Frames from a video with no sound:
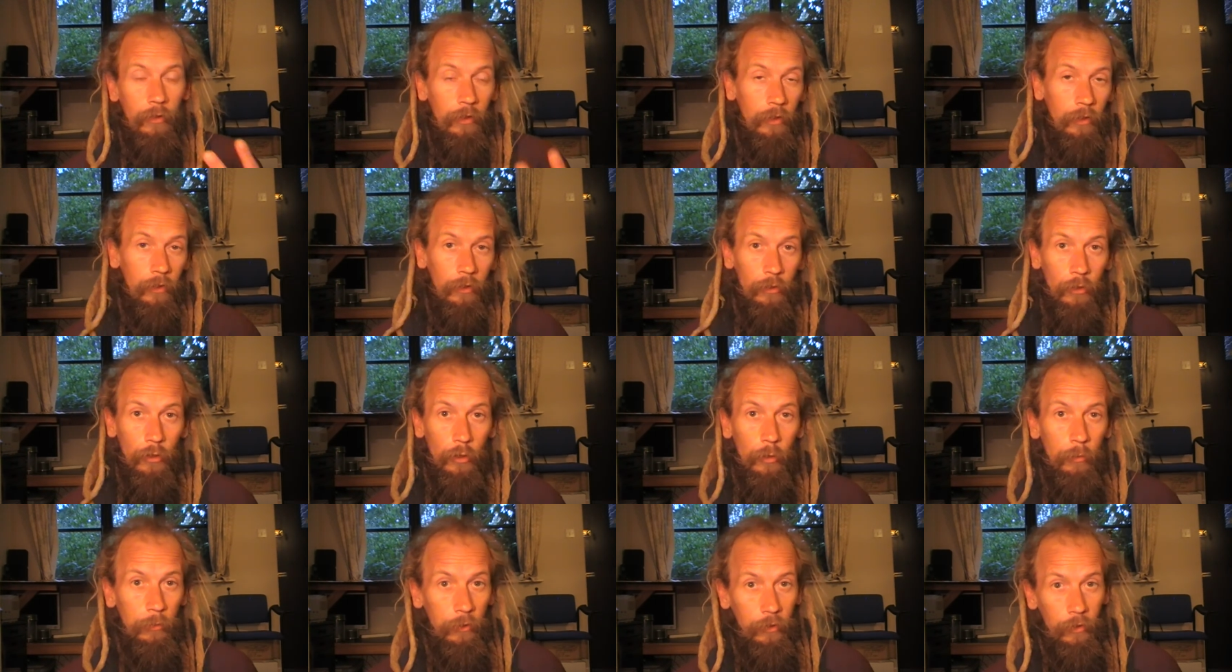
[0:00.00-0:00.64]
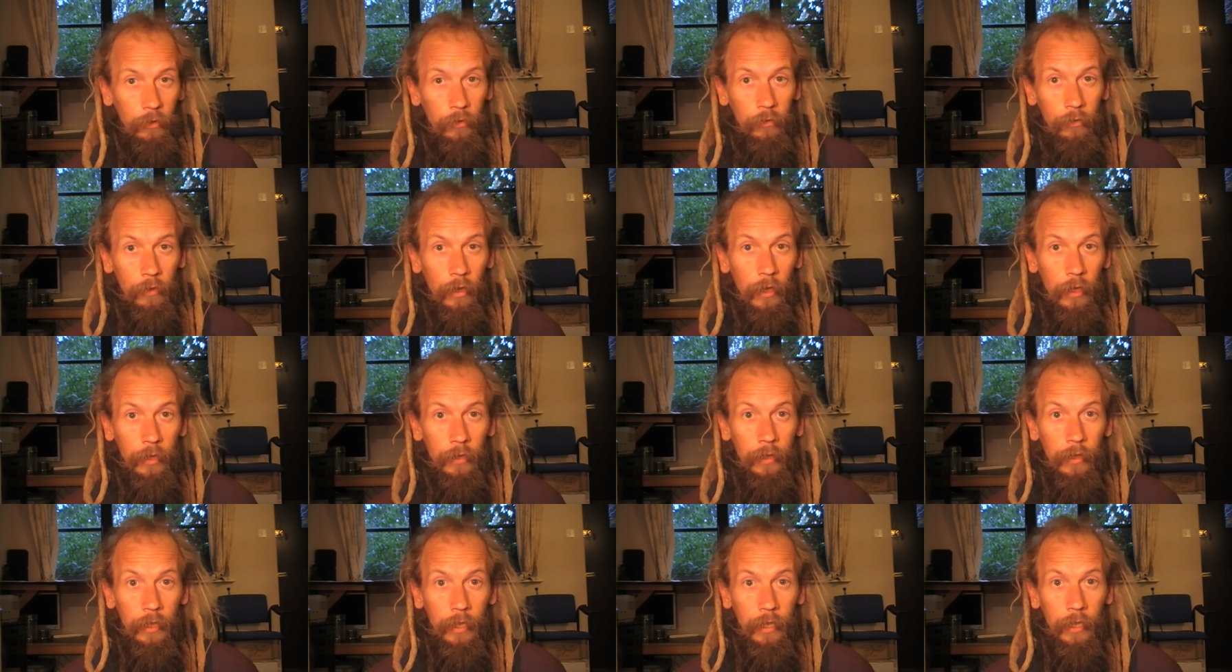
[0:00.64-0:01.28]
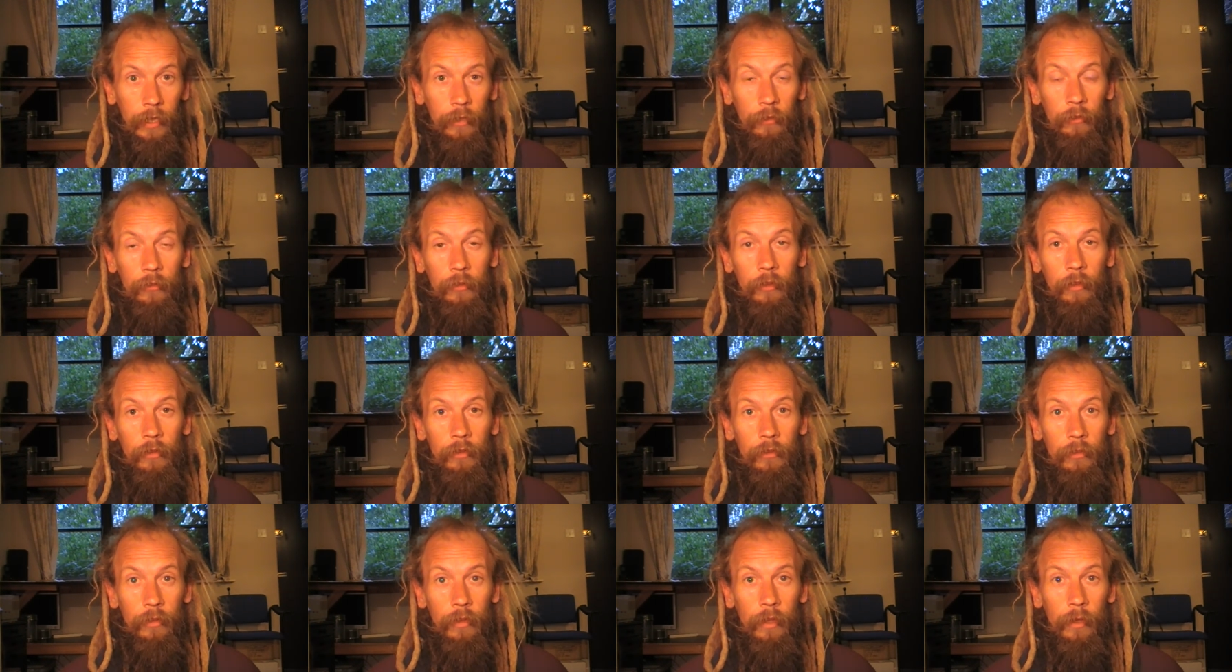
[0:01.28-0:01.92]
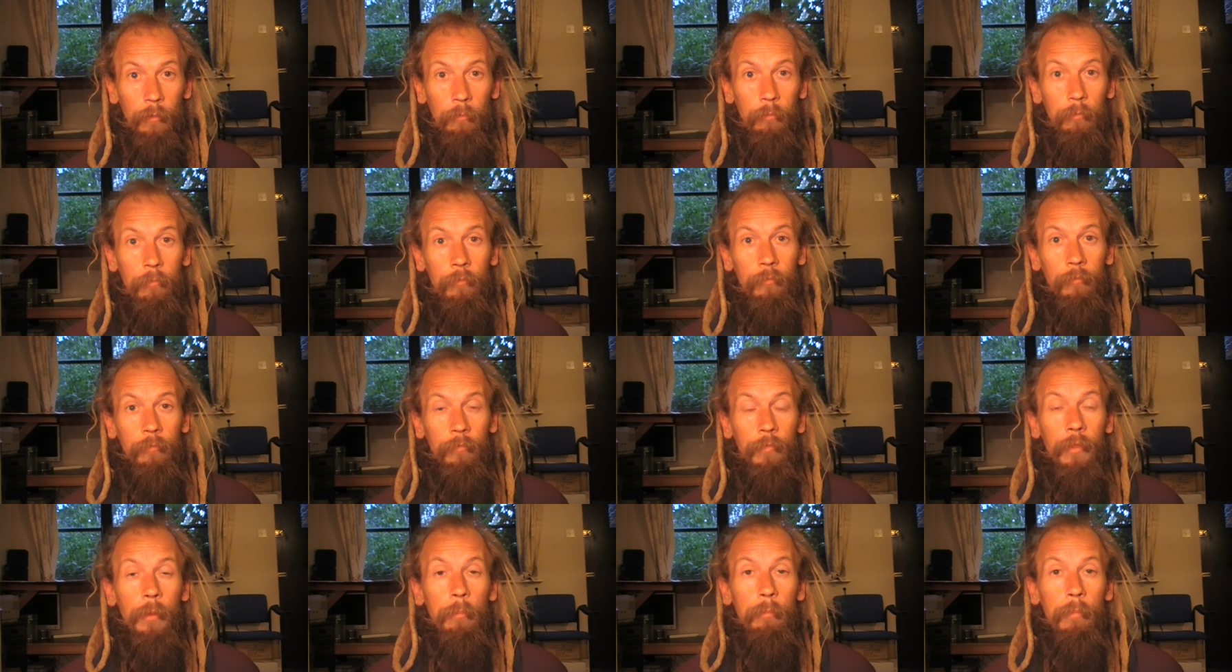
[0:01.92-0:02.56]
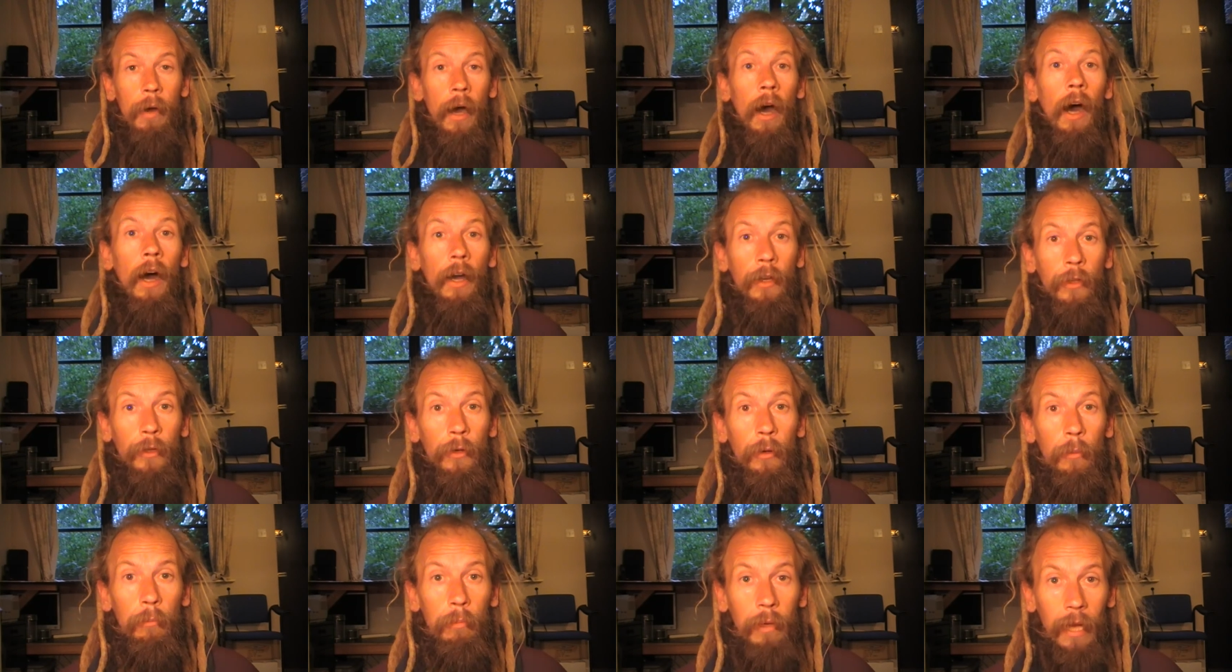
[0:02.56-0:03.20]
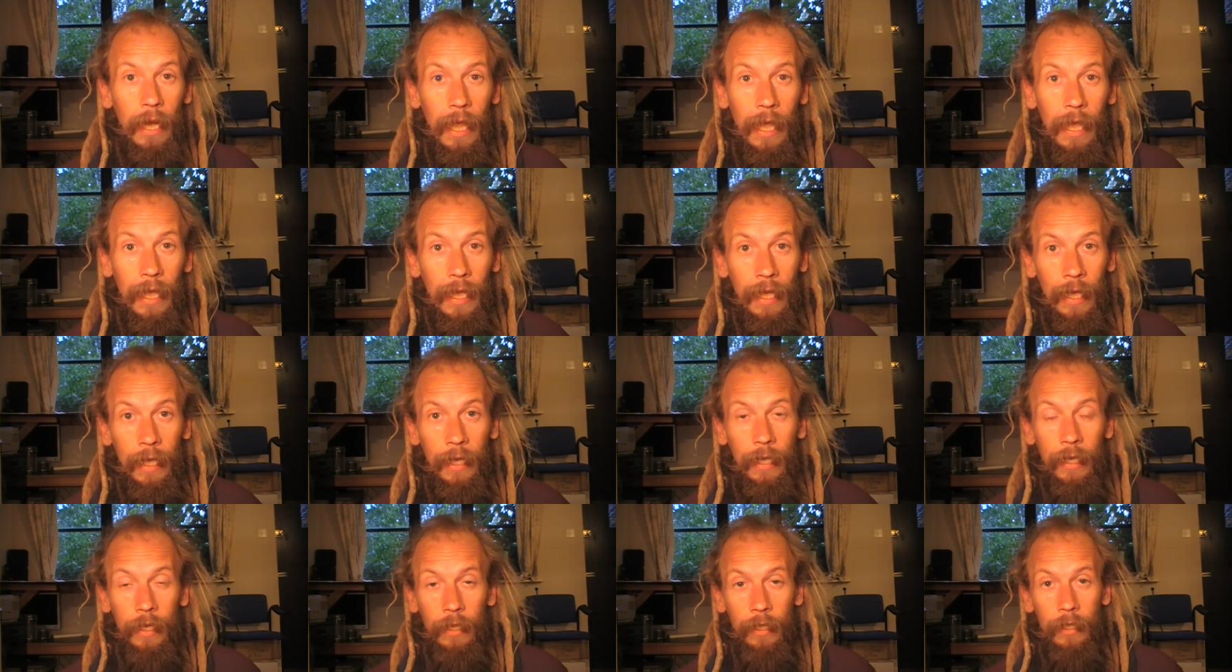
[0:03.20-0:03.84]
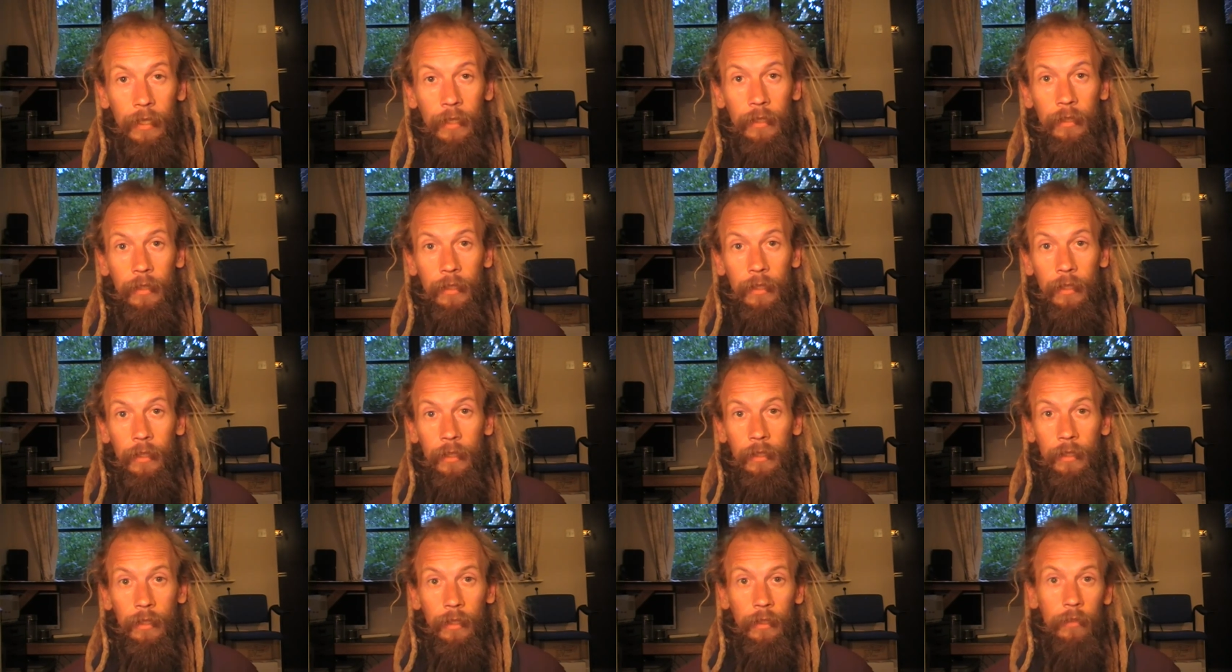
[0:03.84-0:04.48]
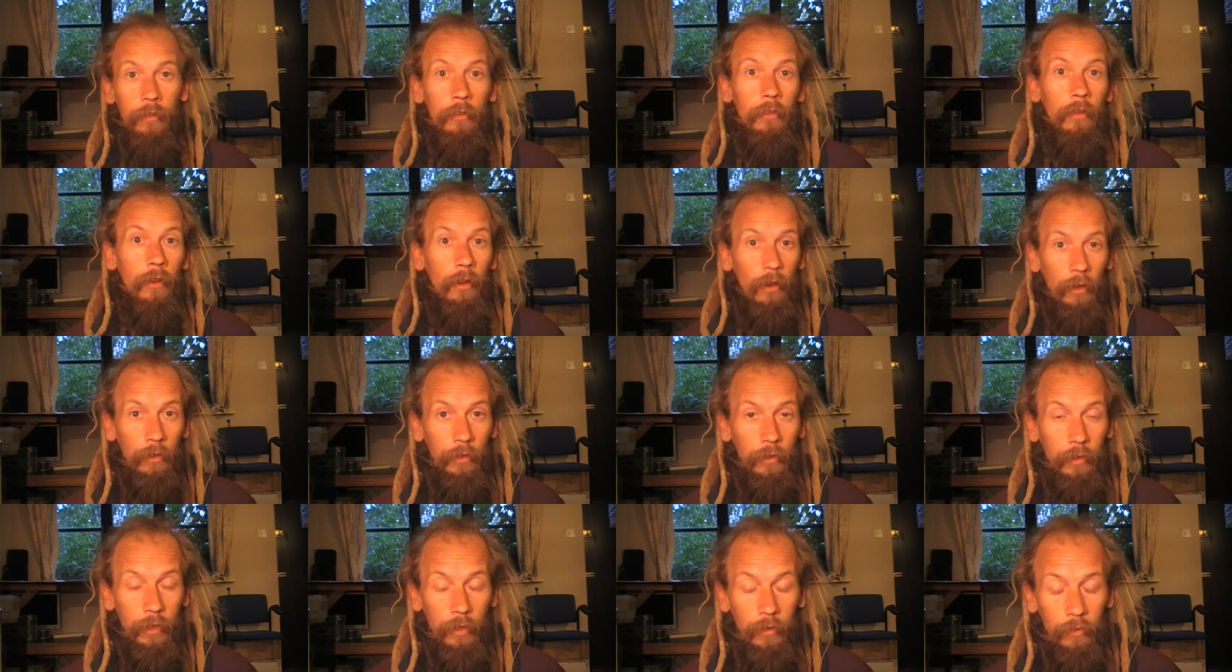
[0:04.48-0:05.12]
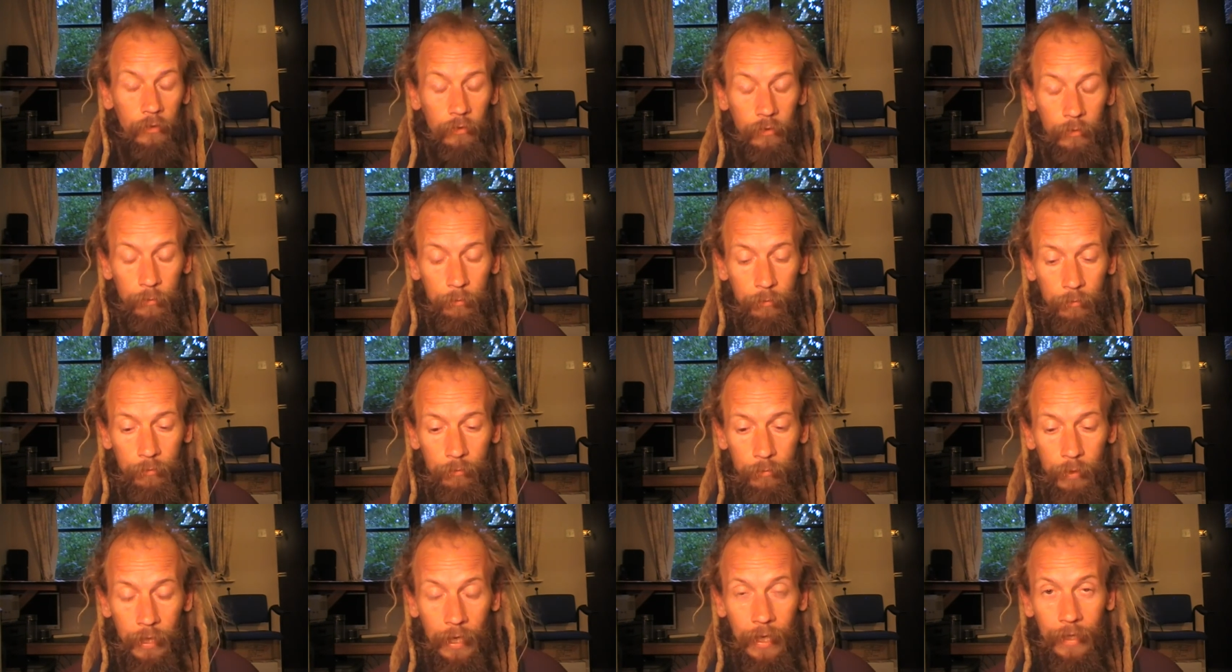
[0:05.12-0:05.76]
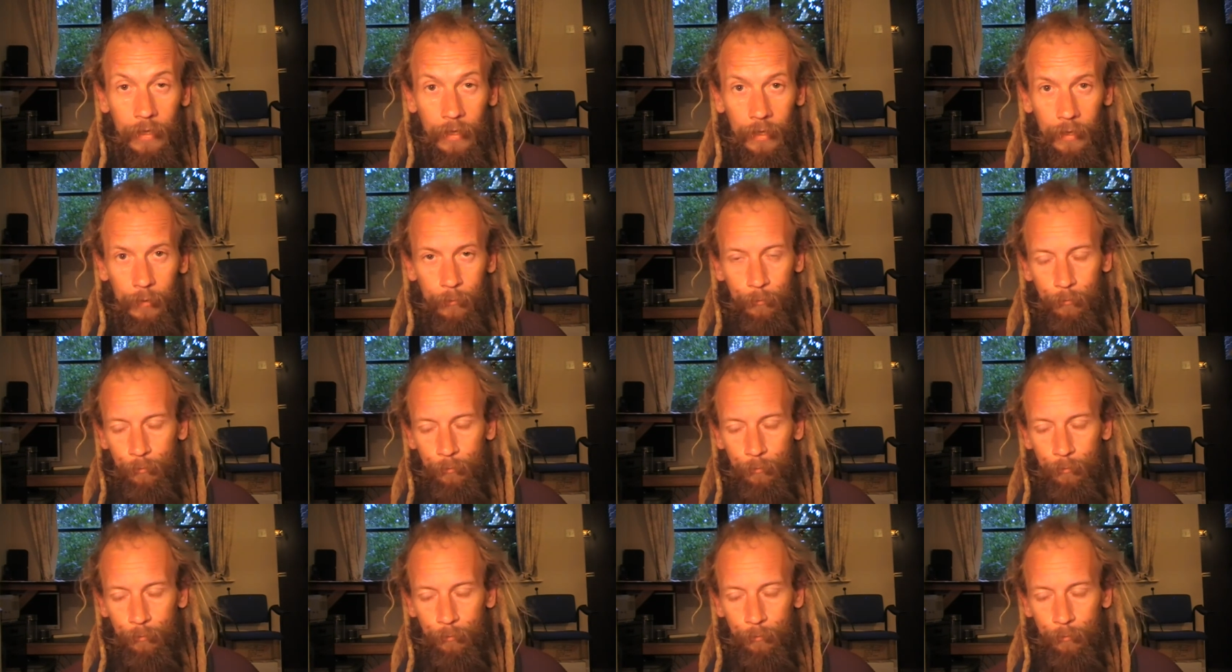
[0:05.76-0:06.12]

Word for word: human design thing is just the part you're playing on this planet,